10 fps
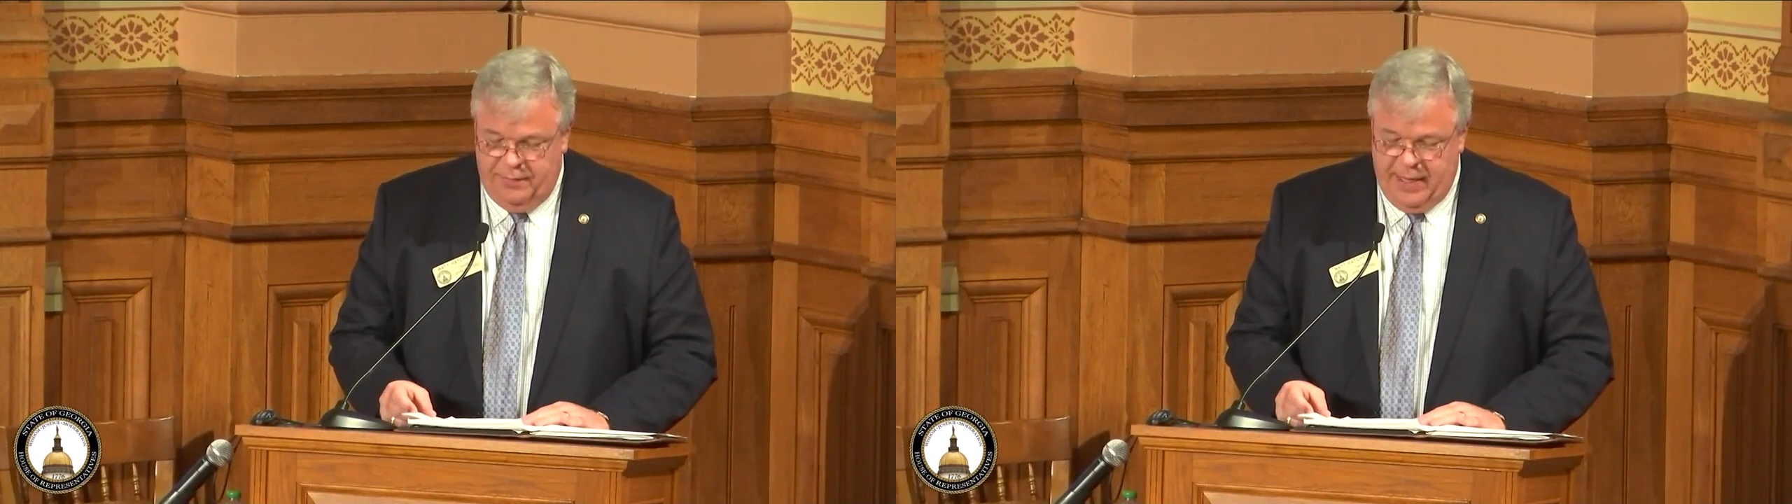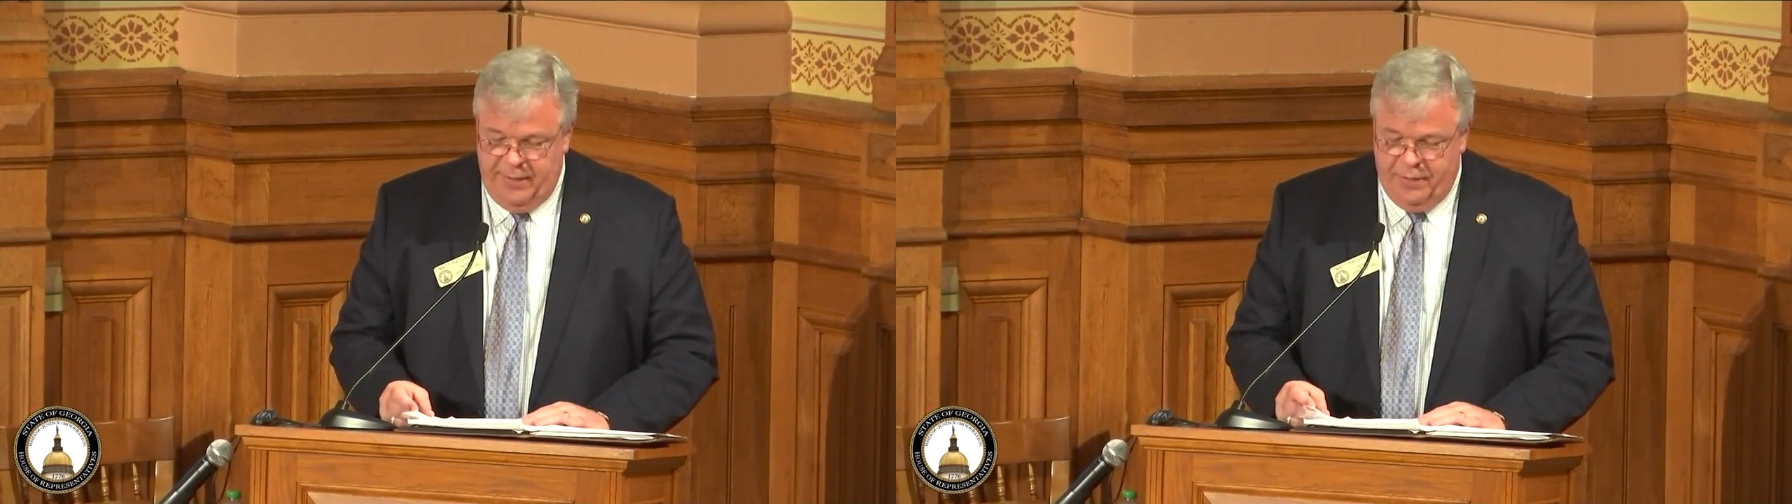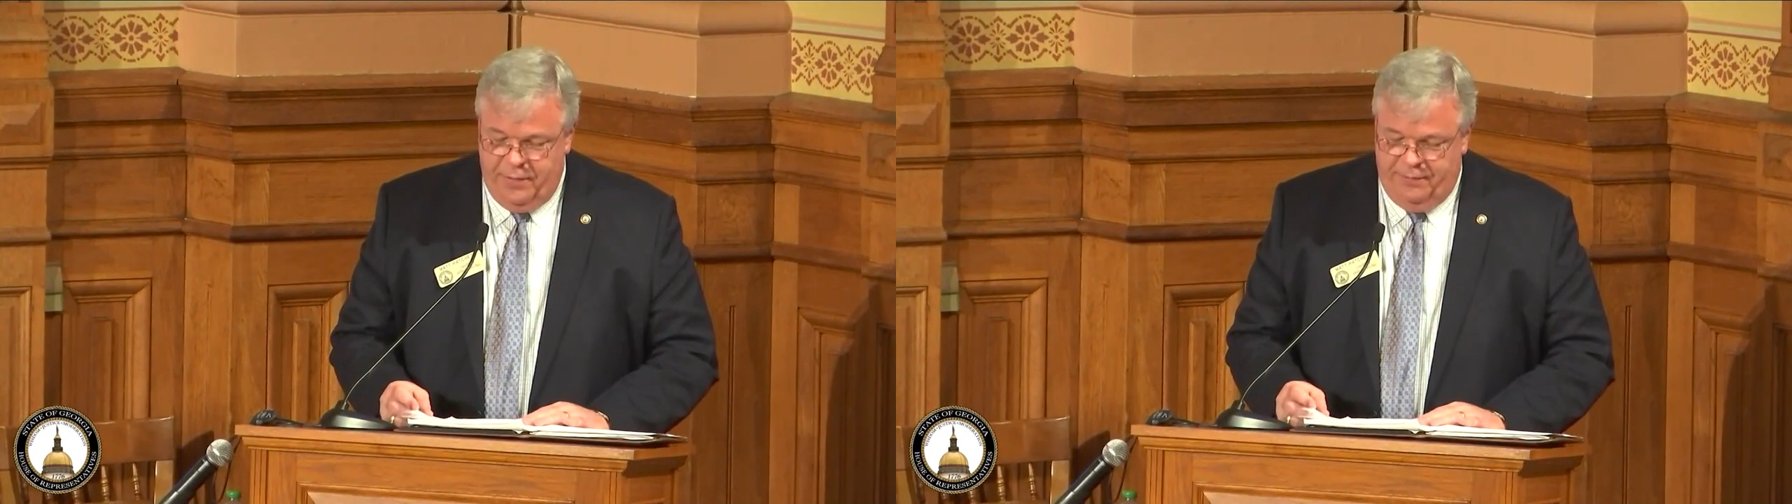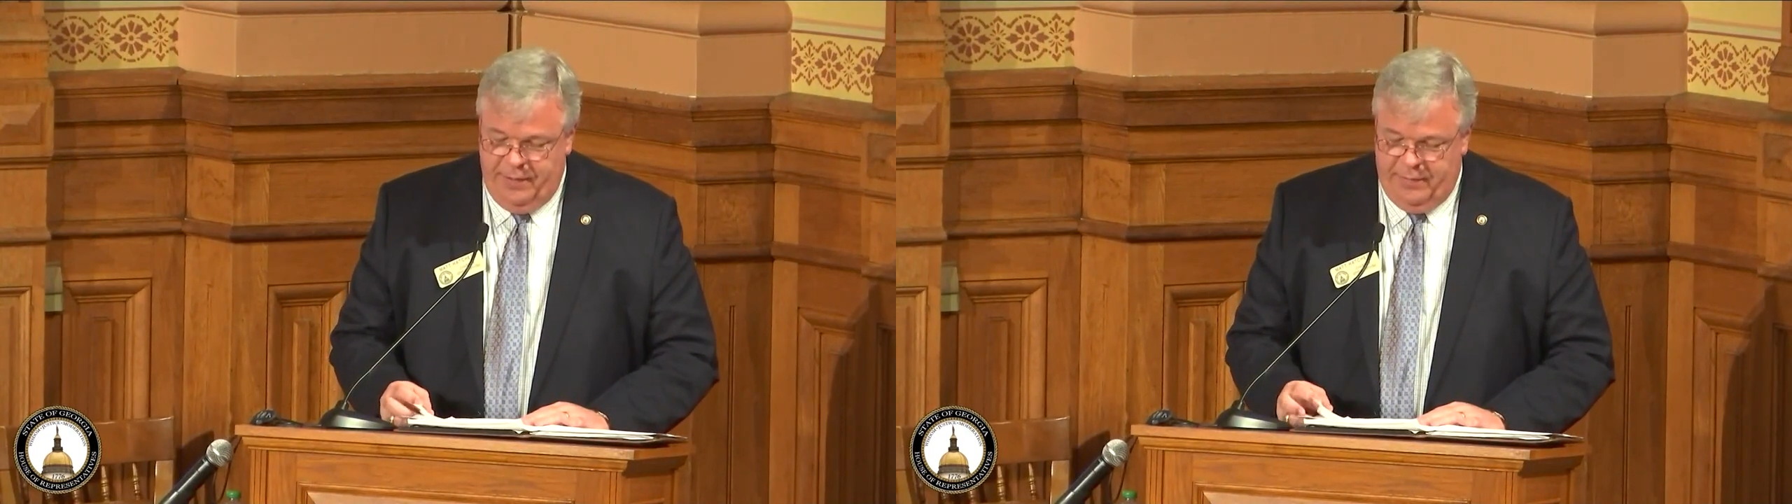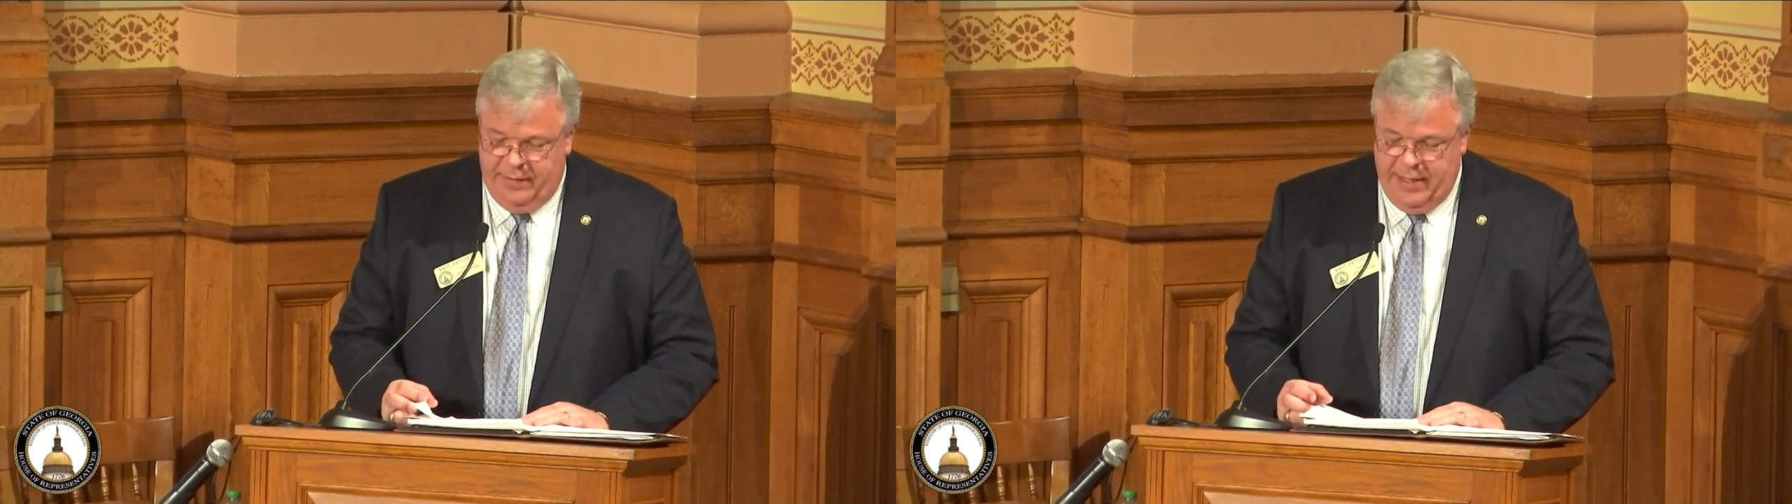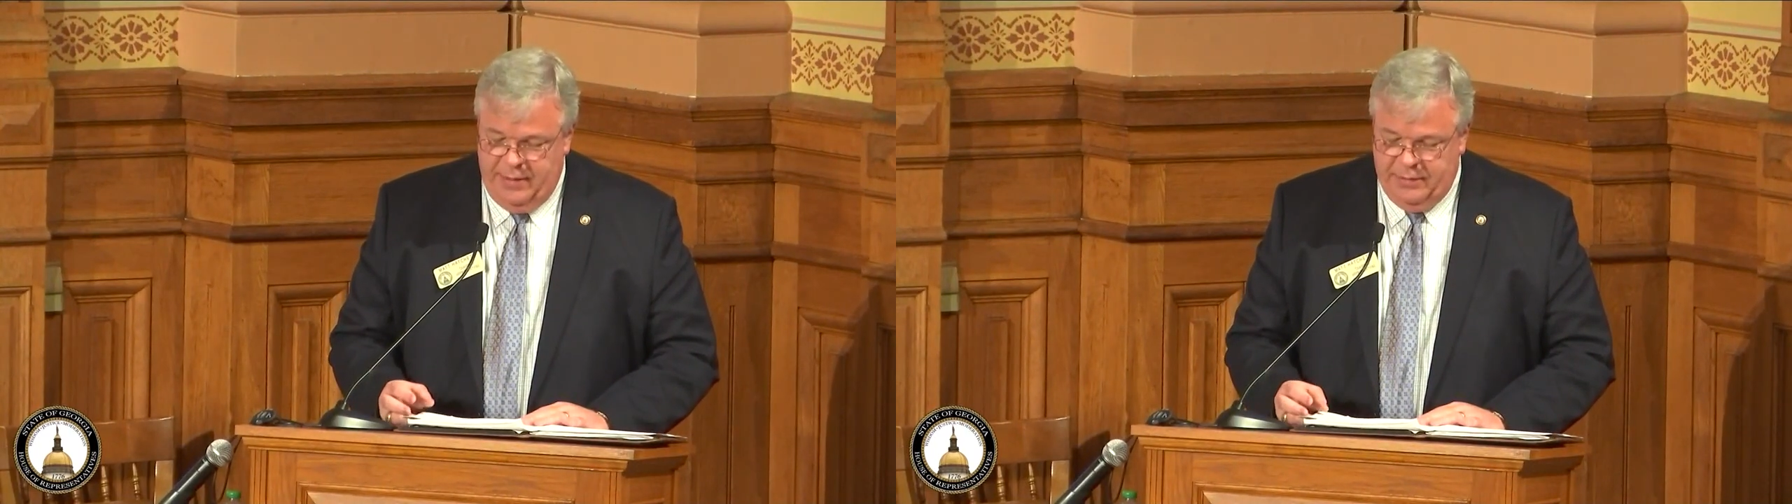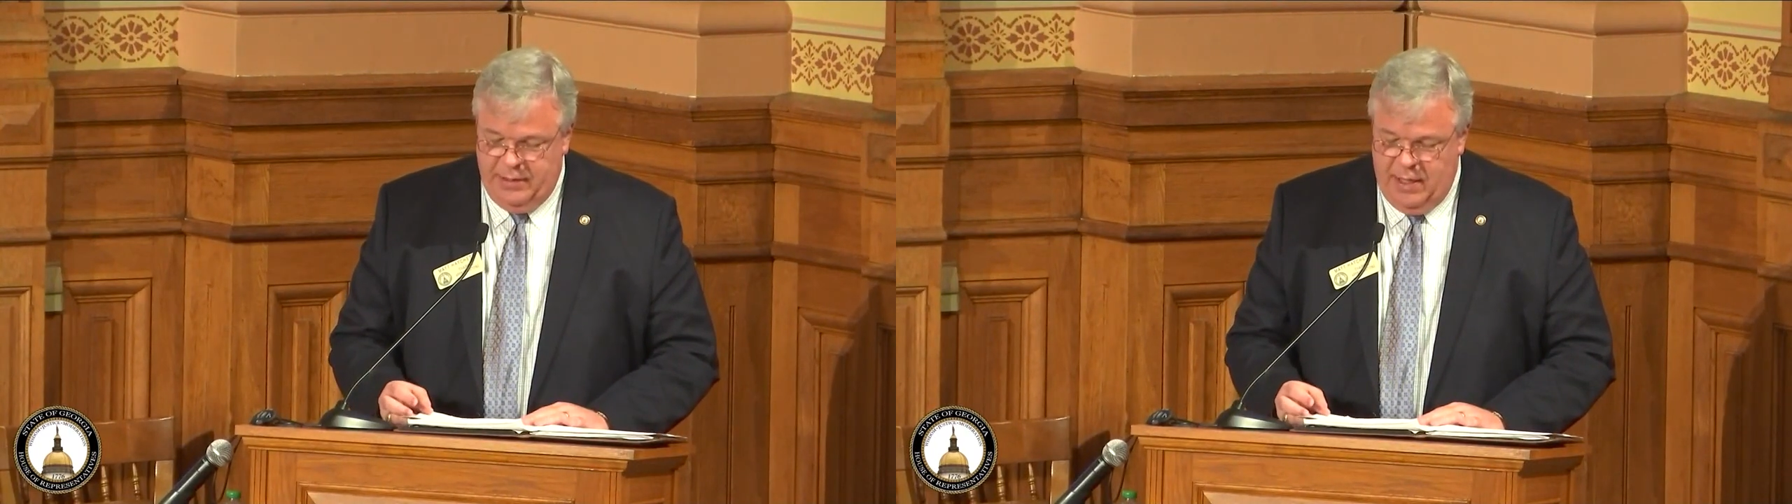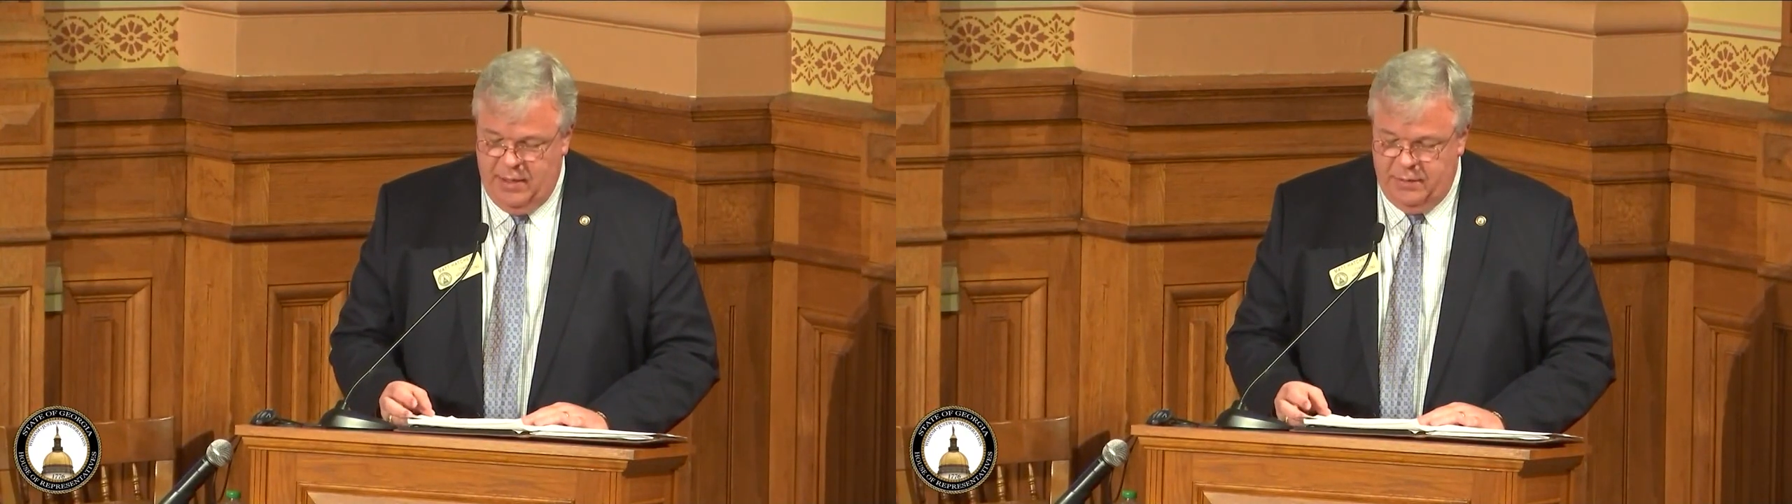
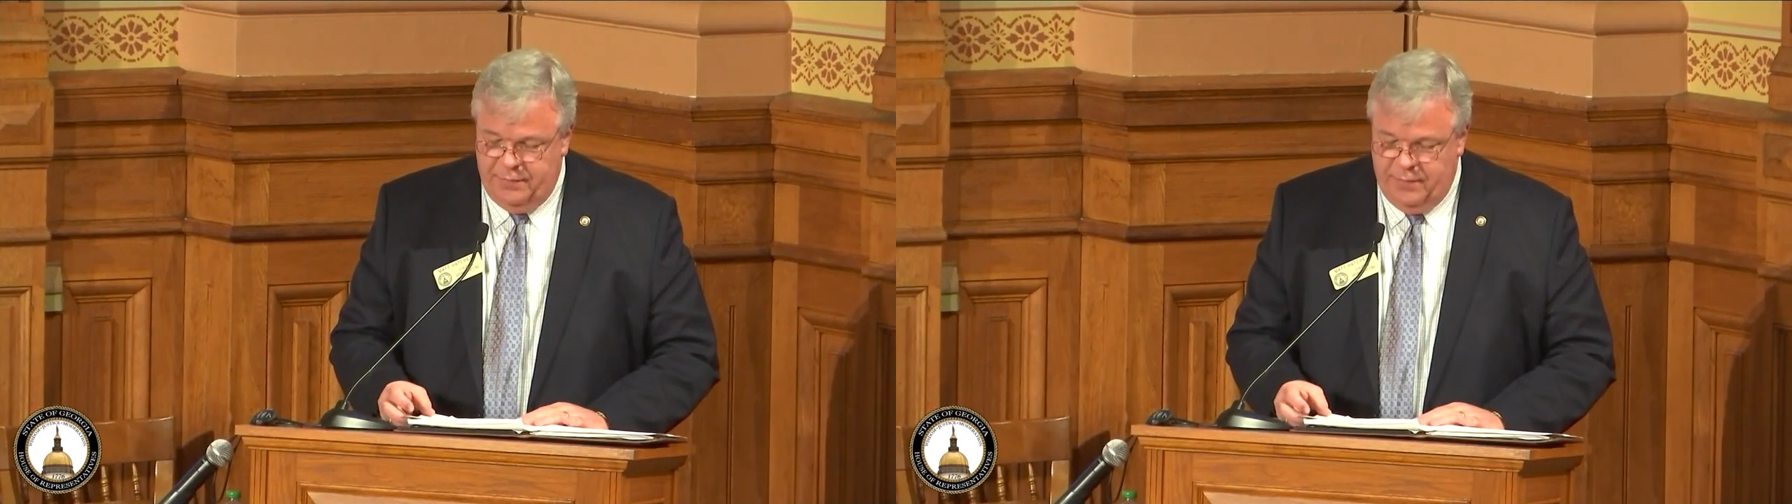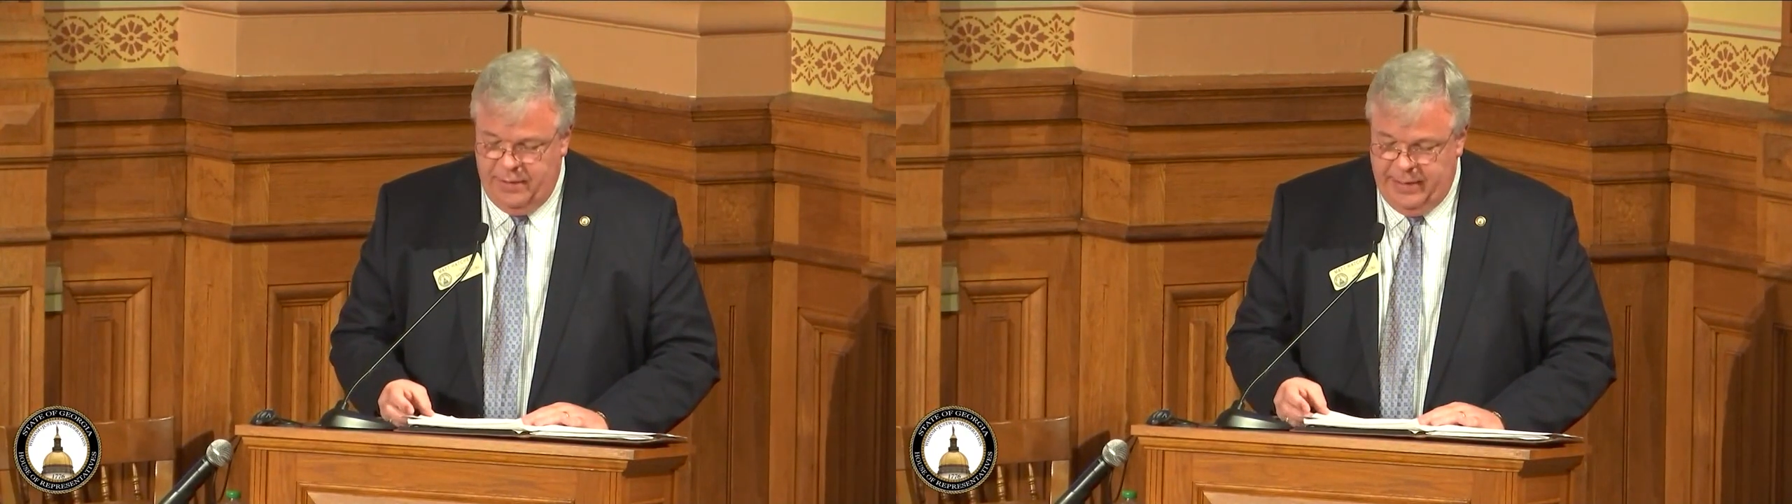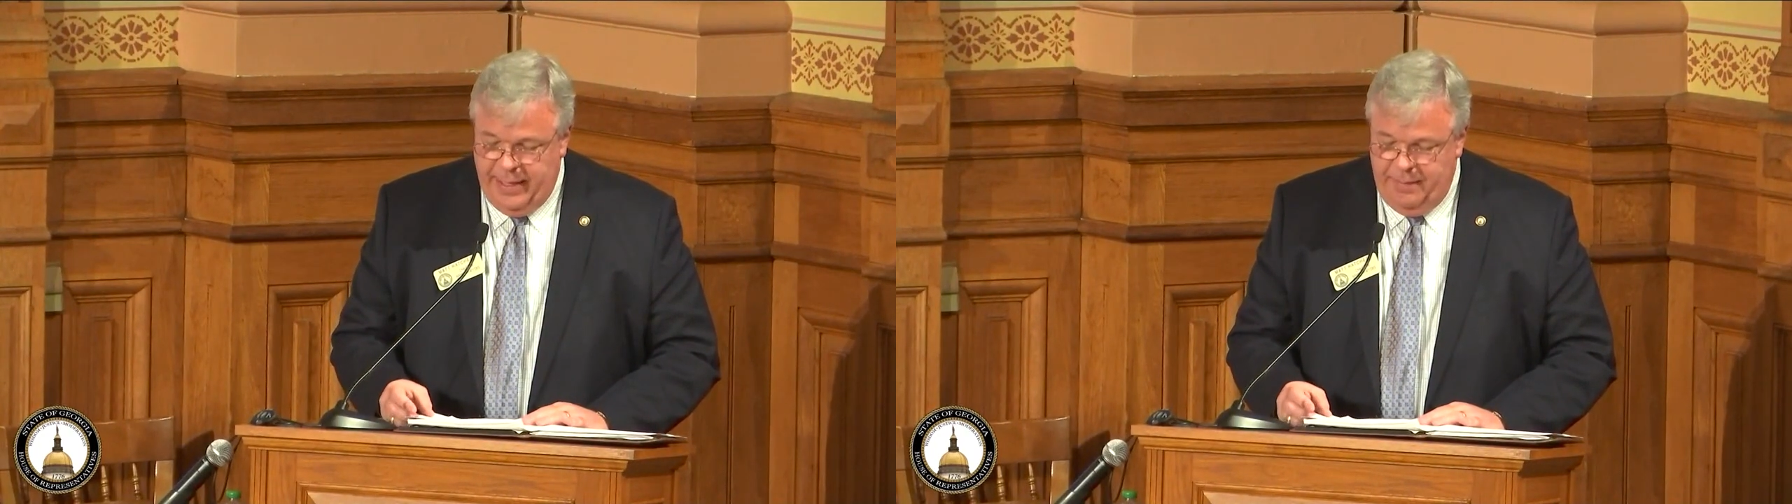$550,000 for a